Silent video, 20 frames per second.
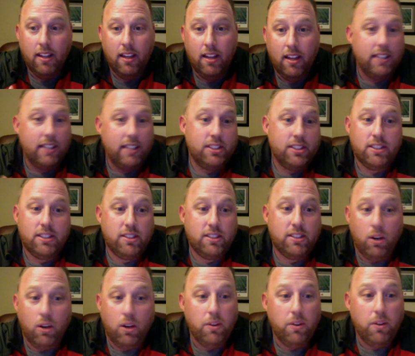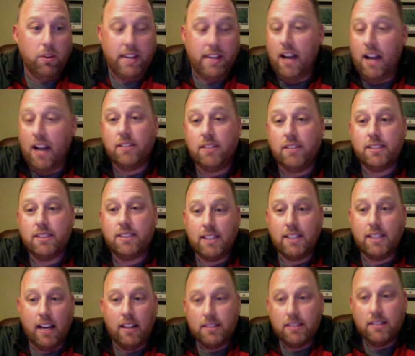I just told thousands and
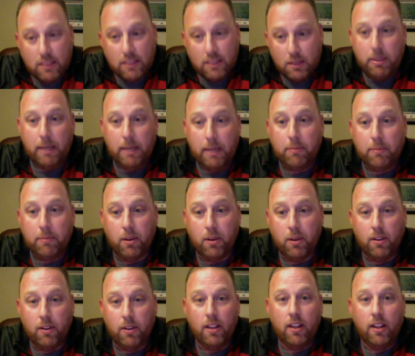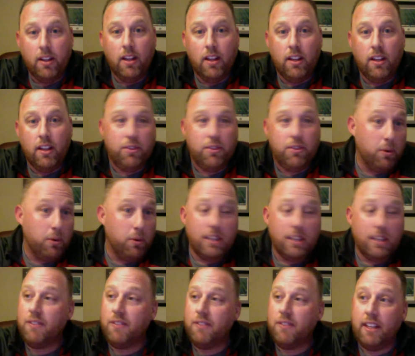thousands of people through
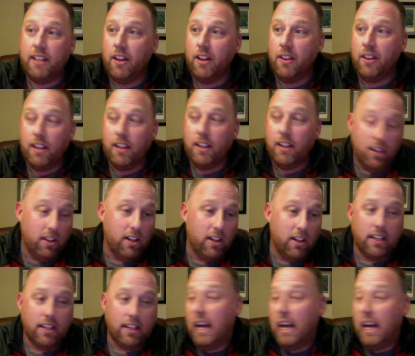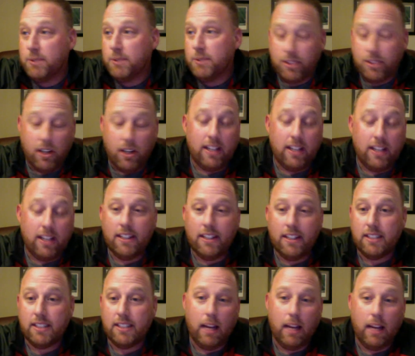this video that, look, I'm starting
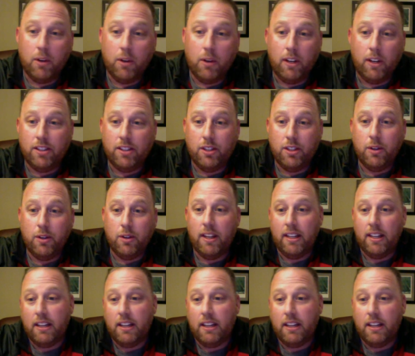this and I'm going to do it.